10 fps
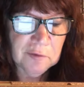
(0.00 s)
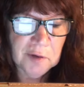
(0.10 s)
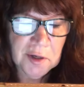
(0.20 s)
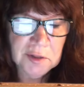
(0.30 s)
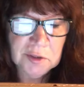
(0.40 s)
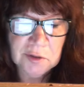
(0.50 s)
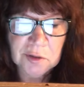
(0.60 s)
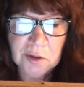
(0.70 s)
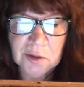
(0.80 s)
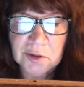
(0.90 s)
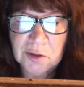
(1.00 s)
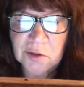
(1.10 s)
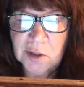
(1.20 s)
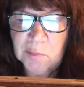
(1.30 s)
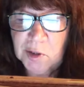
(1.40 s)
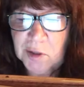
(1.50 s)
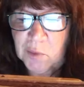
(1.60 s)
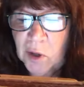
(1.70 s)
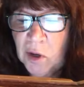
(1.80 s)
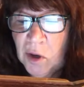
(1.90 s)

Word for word: friends could also come up.